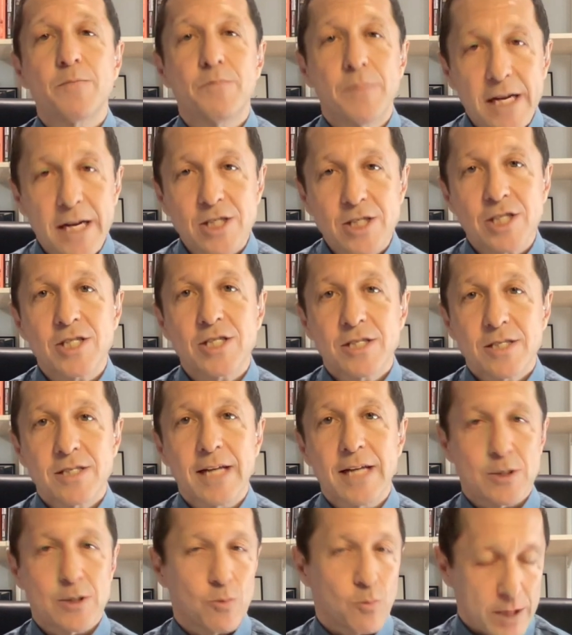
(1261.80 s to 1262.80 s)
him a bitch.
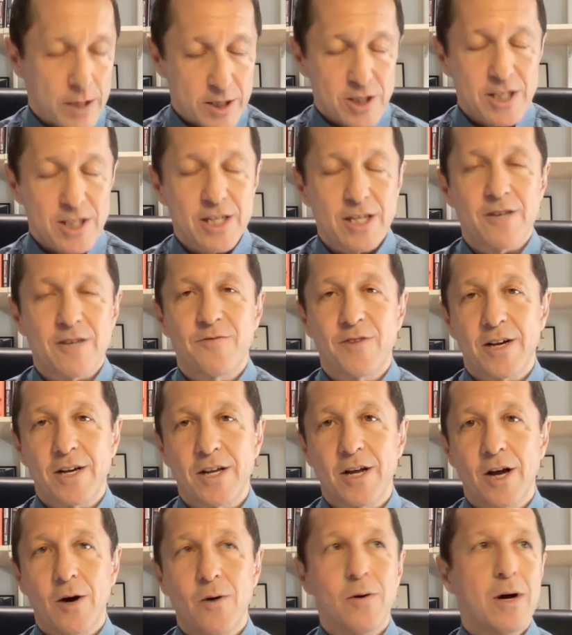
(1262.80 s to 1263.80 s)
That's what we see on the
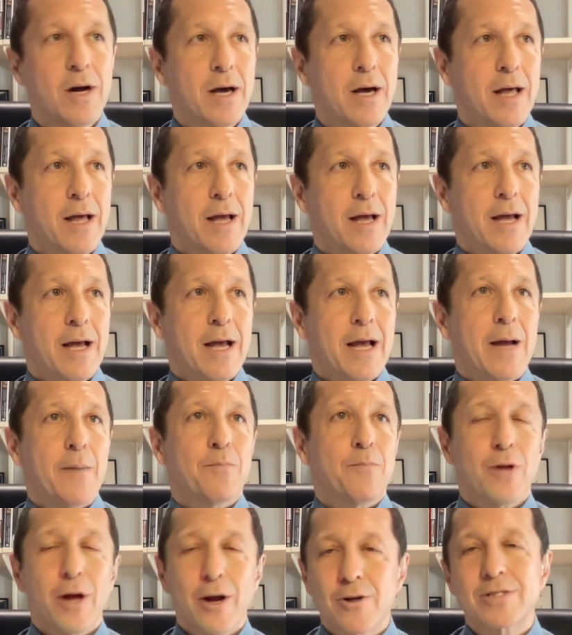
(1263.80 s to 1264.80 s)
video.
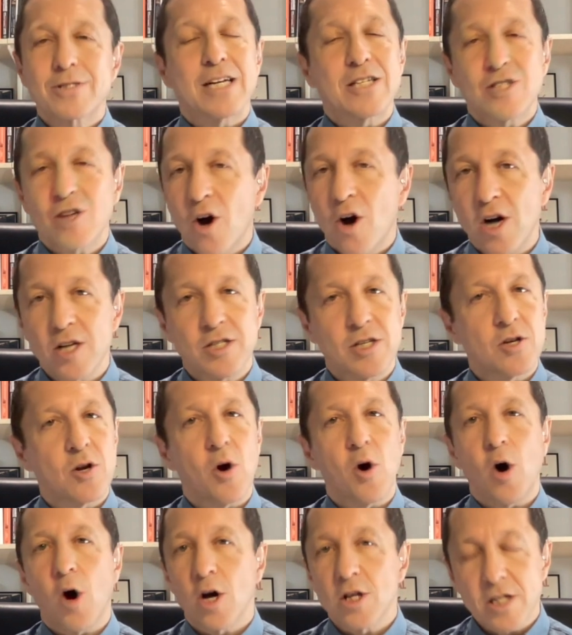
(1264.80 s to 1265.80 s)
Players get
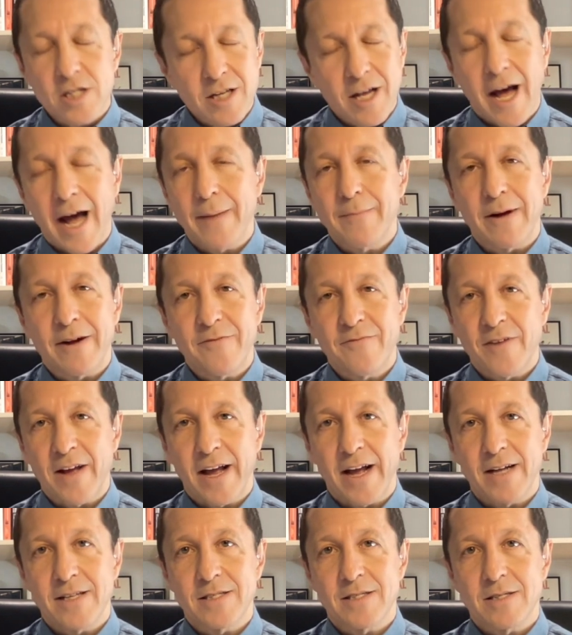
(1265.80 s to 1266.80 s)
taunted all the time by
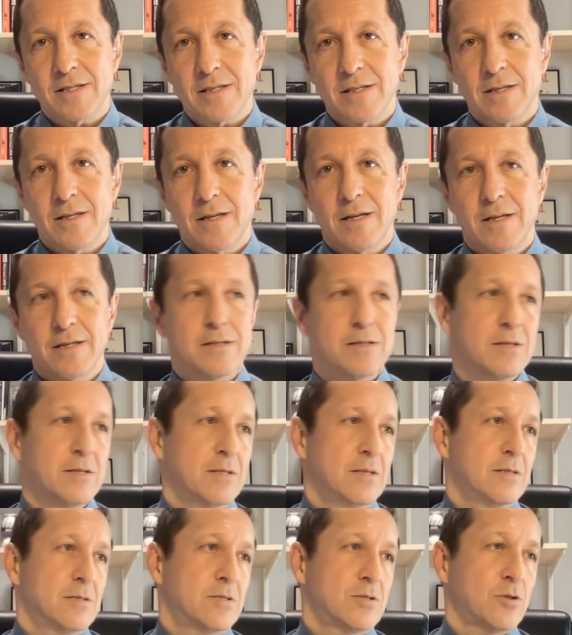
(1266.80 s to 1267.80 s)
fans,
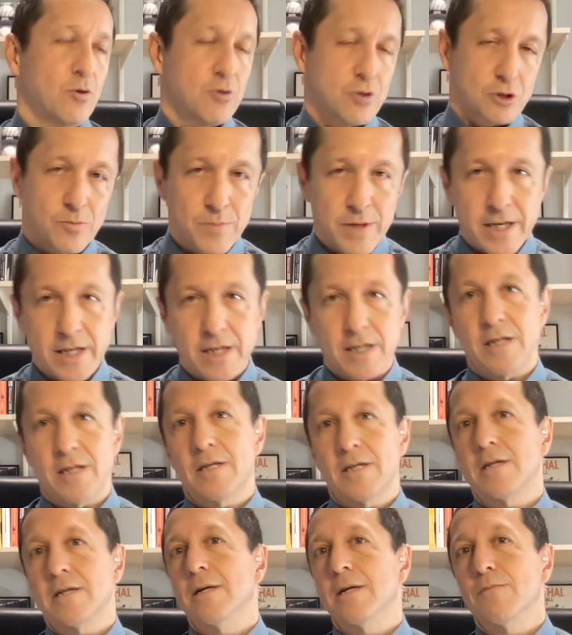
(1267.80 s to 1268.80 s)
social
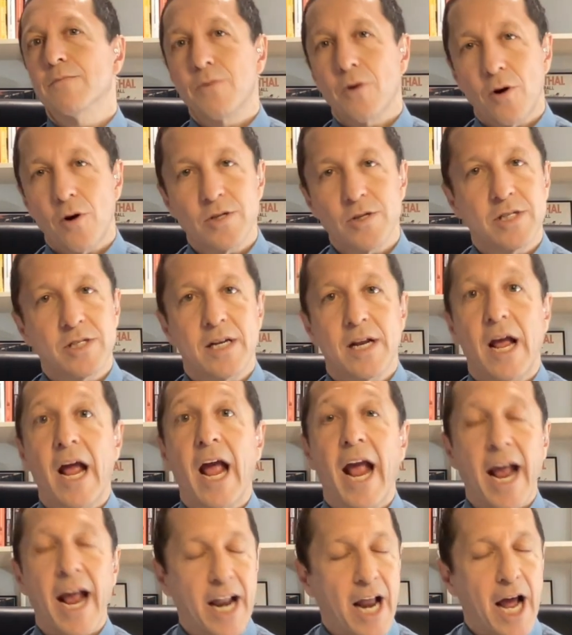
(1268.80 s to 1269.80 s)
media, in person,
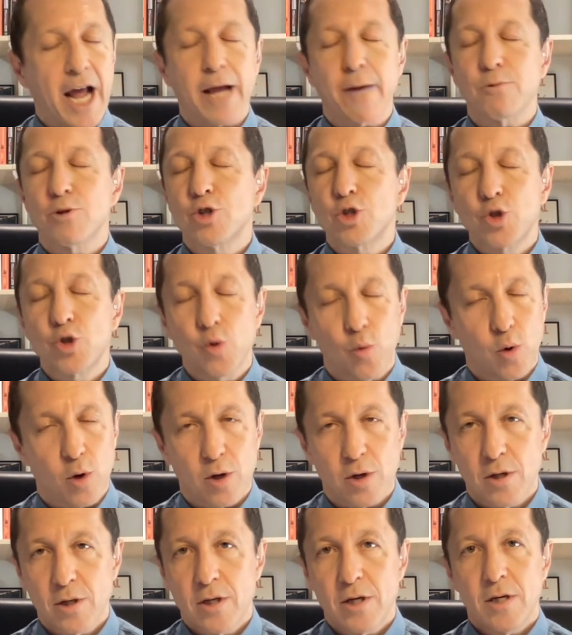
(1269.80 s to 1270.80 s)
and I am
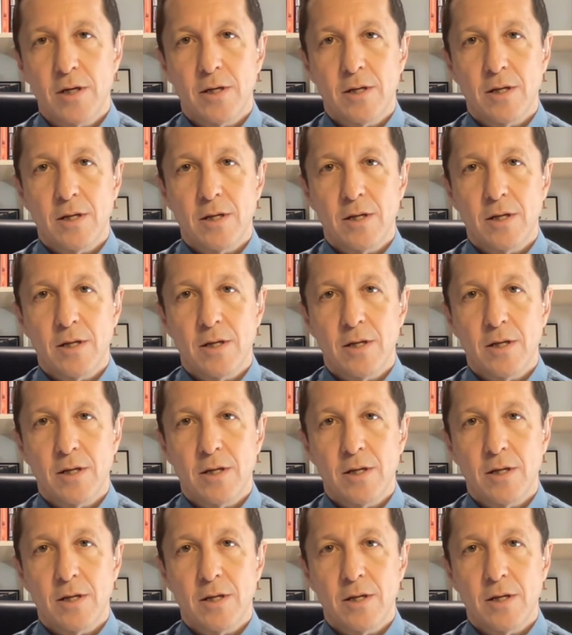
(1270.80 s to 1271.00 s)
sure